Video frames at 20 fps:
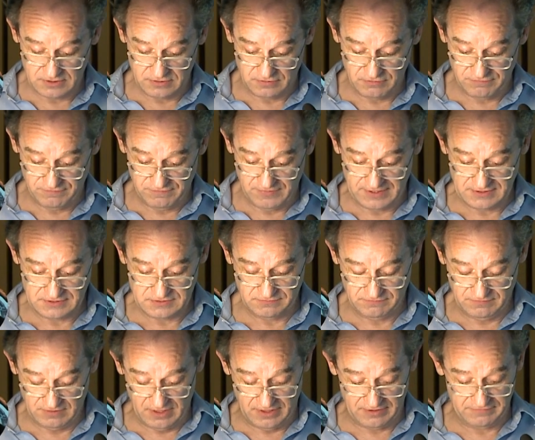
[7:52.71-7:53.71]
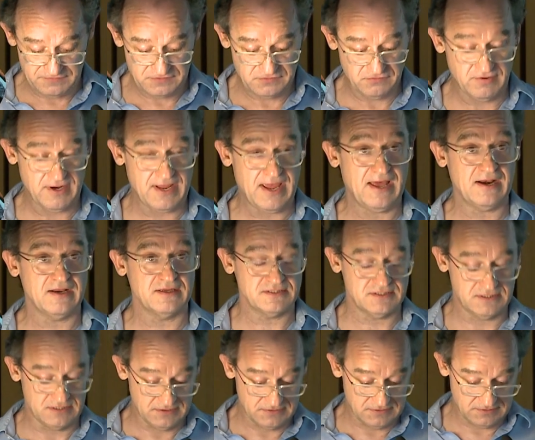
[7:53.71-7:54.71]
in the face of life's
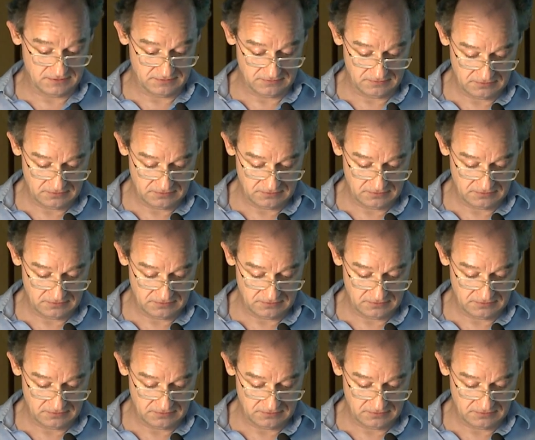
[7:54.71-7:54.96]
realities.